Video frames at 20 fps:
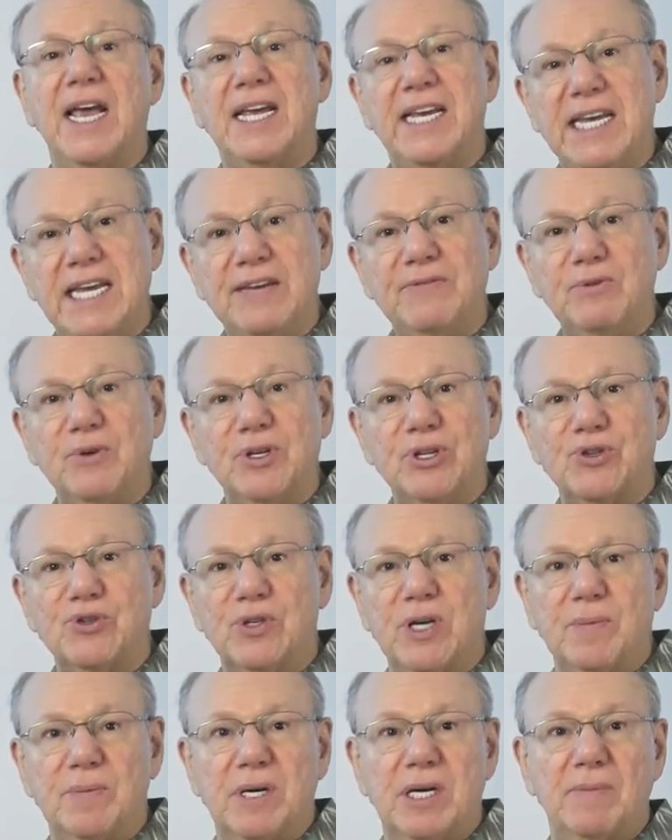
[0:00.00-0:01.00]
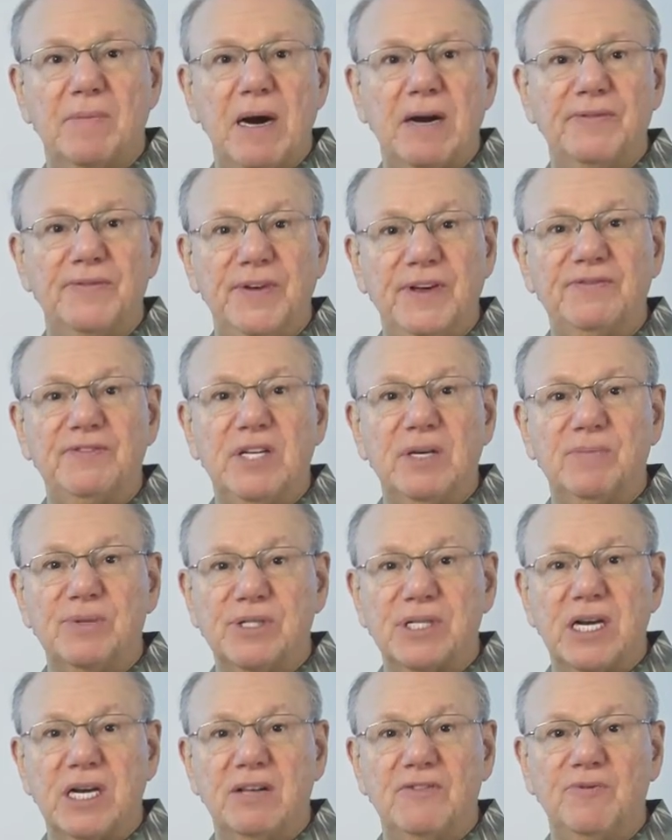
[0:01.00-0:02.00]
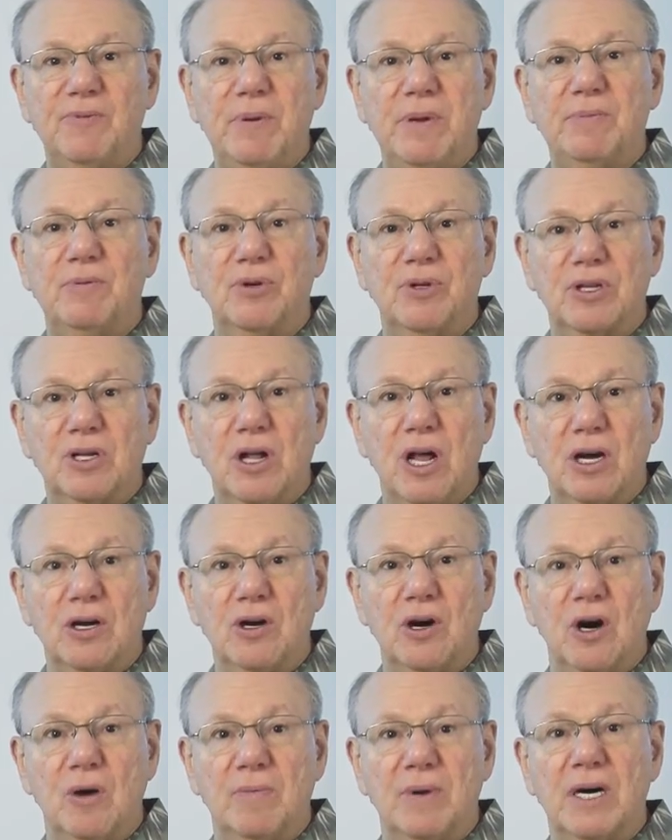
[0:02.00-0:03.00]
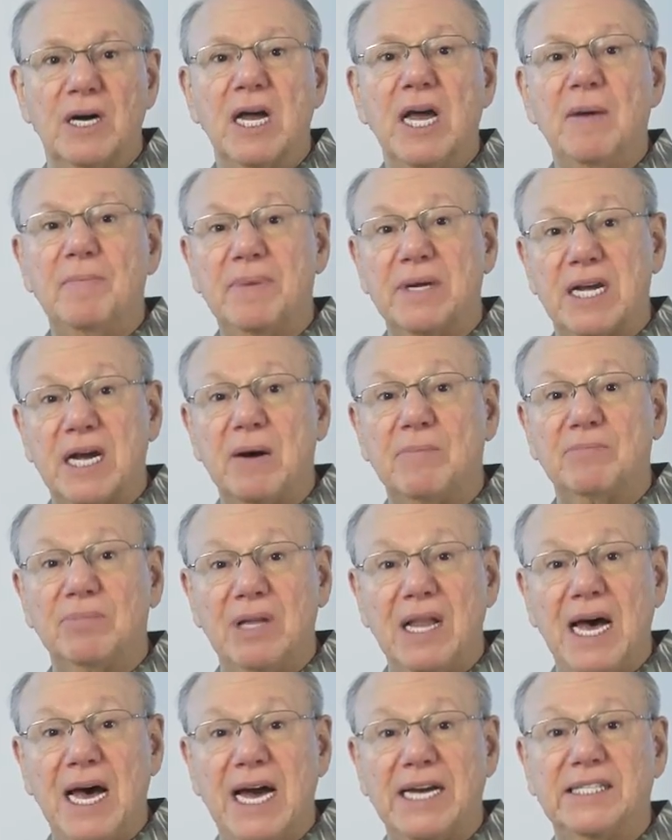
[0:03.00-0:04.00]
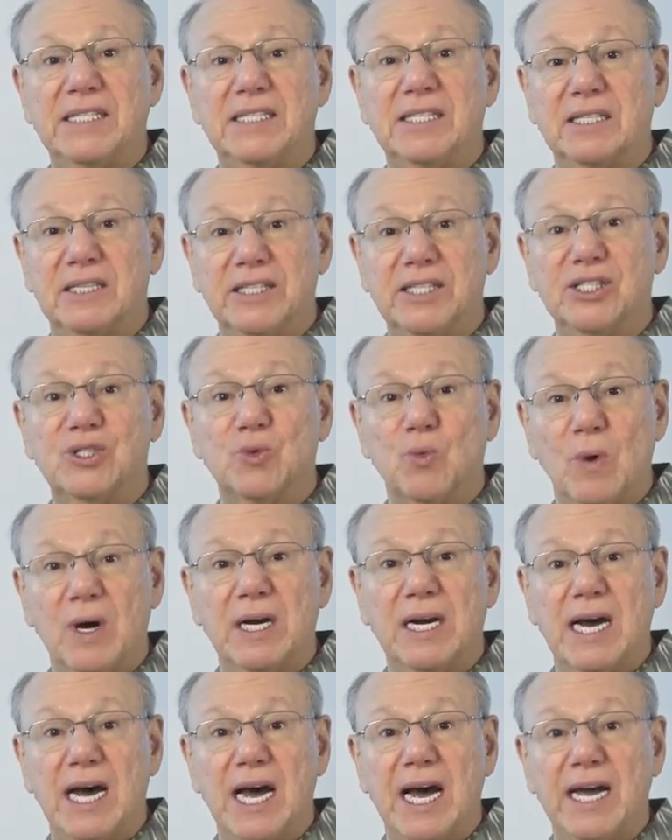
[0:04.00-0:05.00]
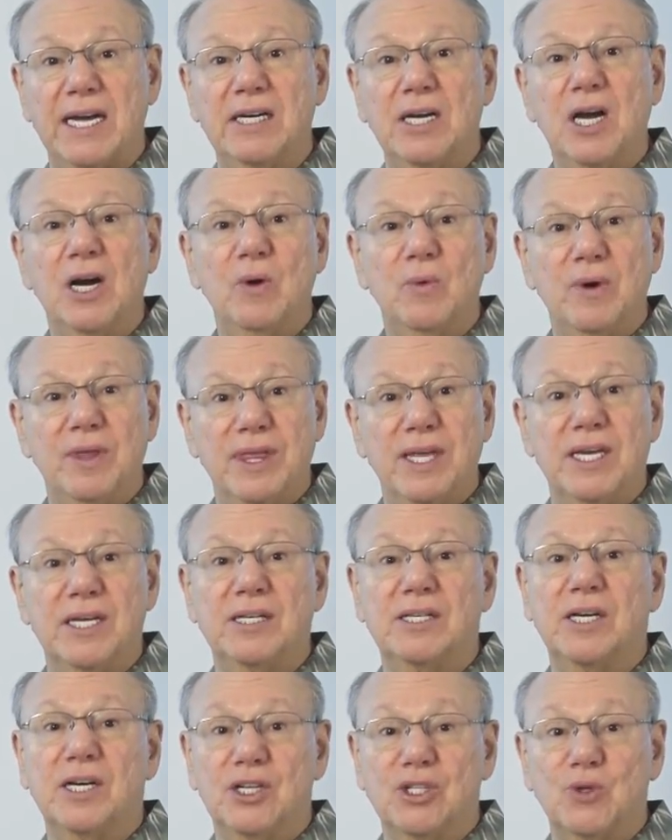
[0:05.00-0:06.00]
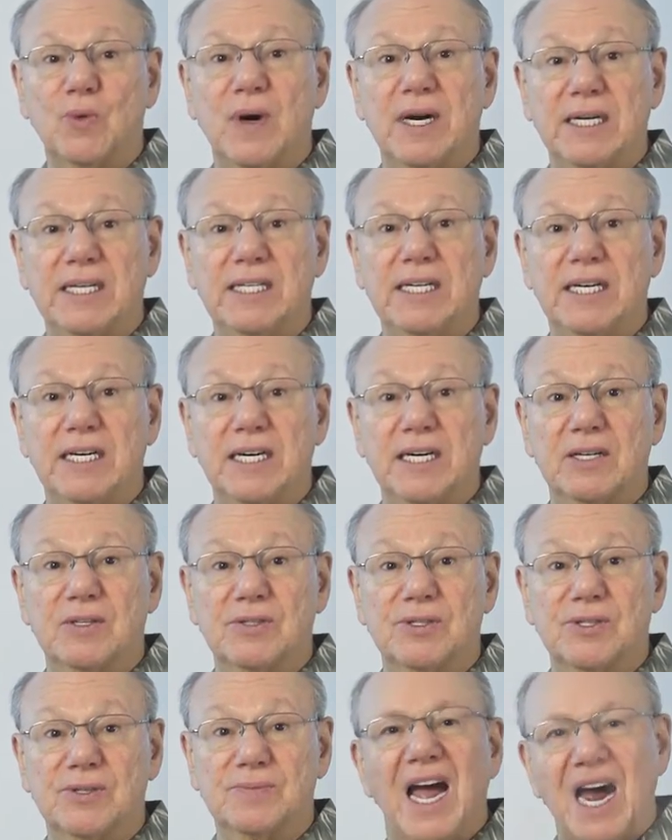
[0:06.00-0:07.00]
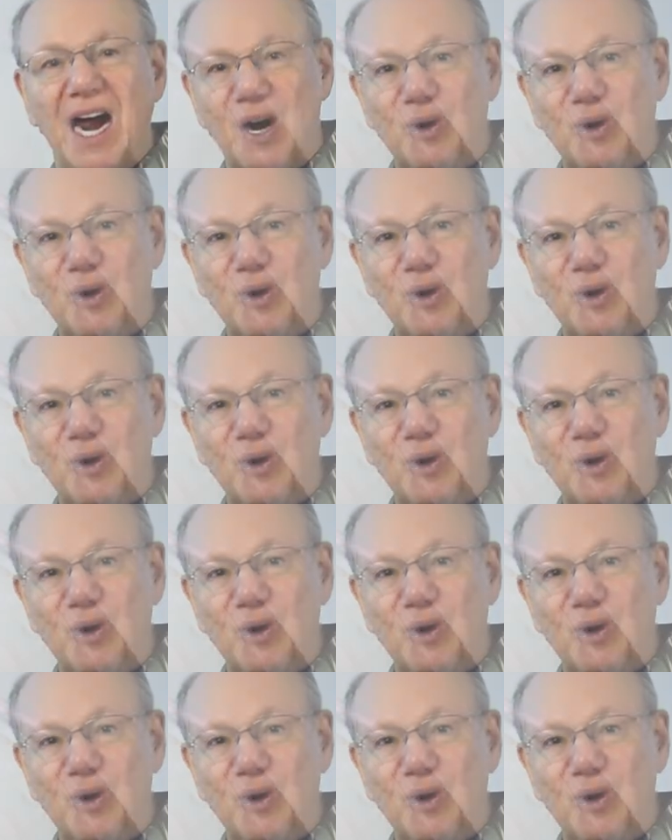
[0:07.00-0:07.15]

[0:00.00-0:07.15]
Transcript: Even with treatment, about 15% of the people with glaucoma become blind in at least one eye within 20 years.